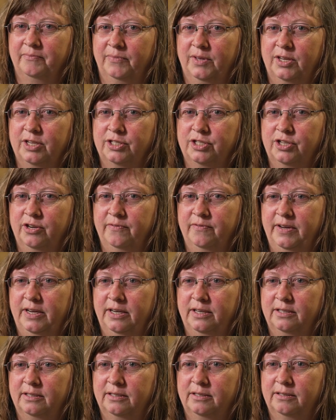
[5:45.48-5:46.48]

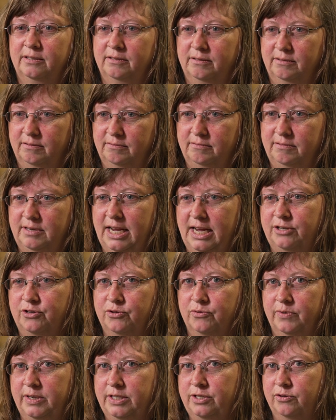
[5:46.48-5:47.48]
conserving
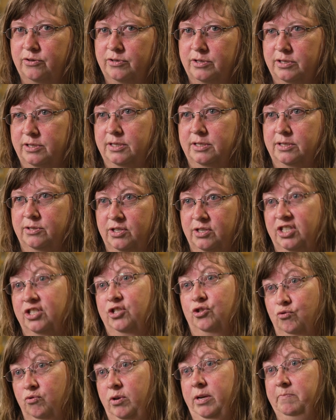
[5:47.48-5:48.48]
natural resources is
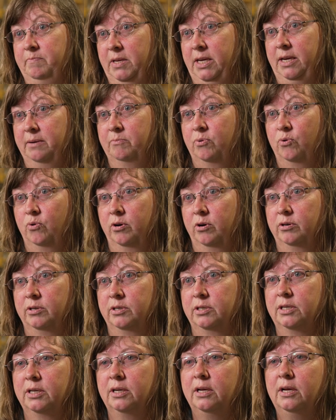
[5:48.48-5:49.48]
extremely important